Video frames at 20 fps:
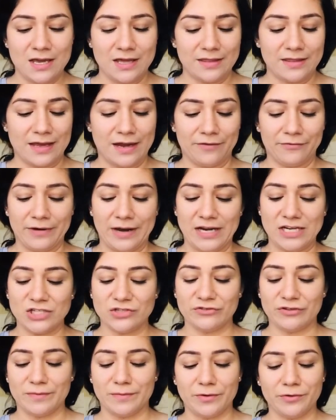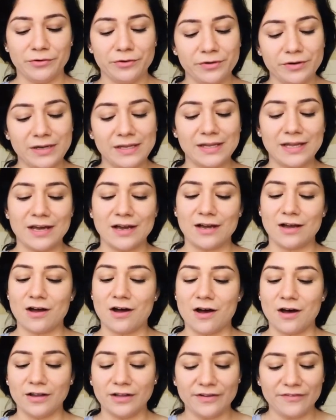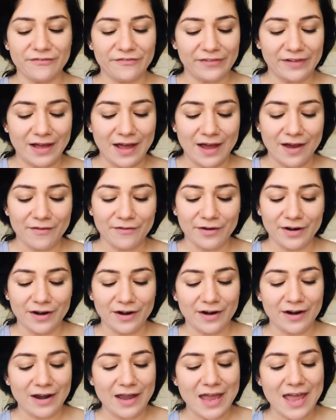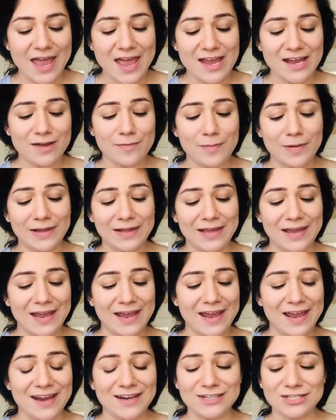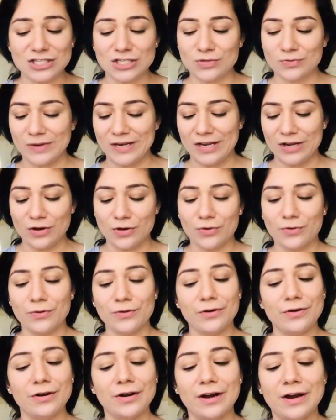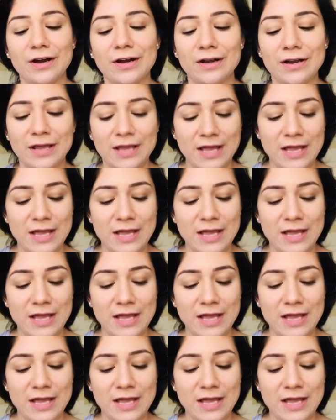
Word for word: that range from arugula, cauliflower, eggplant, and sweet corn